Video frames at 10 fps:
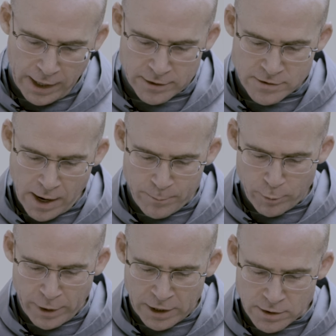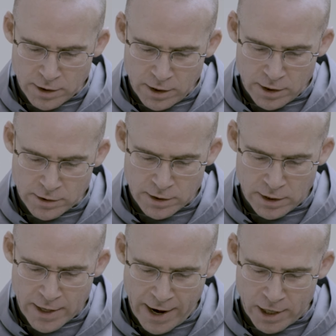And temperament is
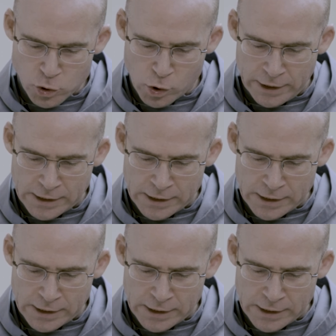the natural